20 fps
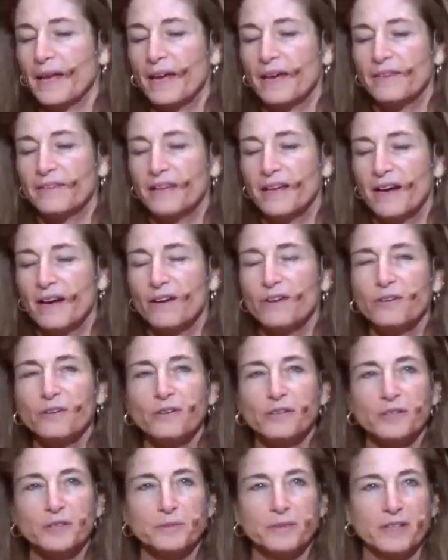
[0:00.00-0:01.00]
And the
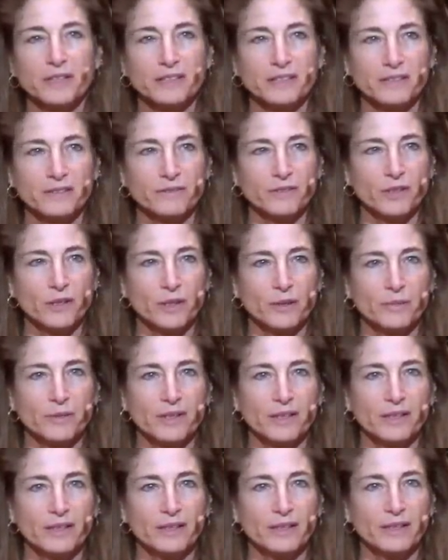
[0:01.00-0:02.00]
outer expression of
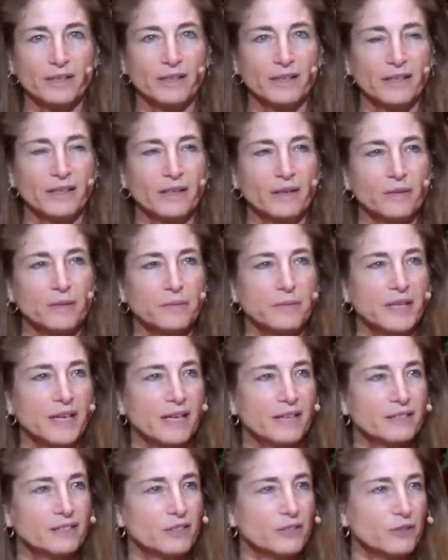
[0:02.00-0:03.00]
Dharma, I'm going to be
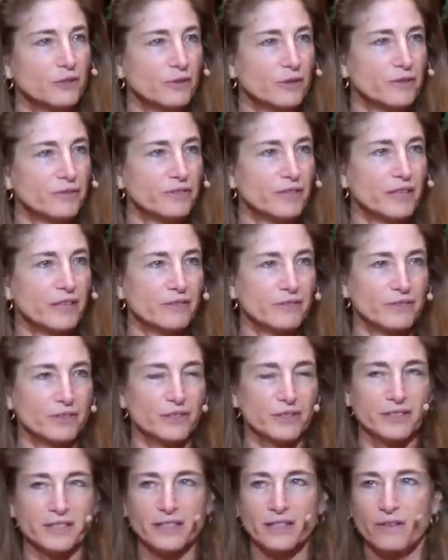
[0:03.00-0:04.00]
asking you to reflect for
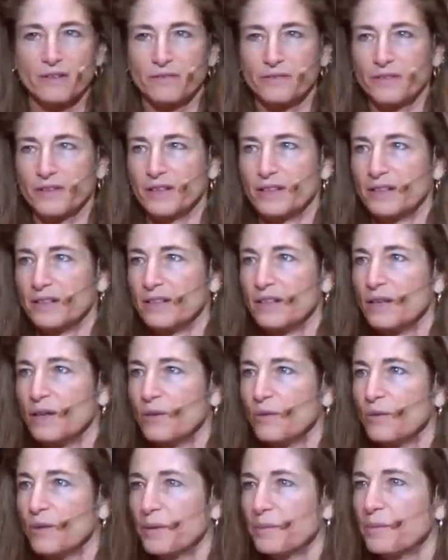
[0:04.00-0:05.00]
yourself on
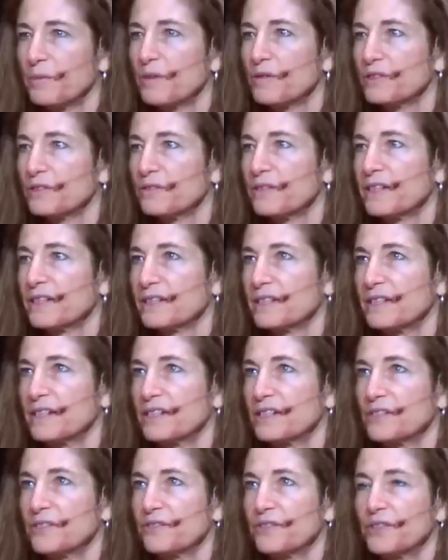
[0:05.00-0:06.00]
what most
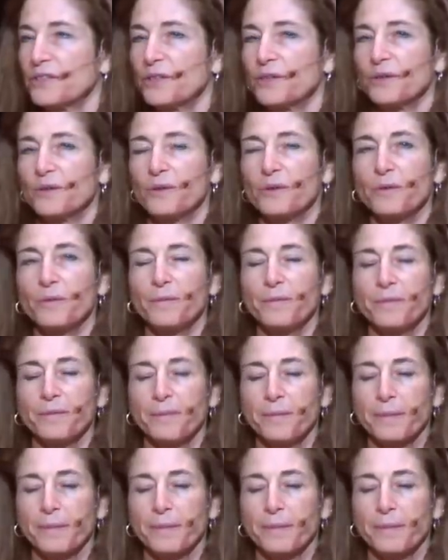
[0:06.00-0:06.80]
resonates for you,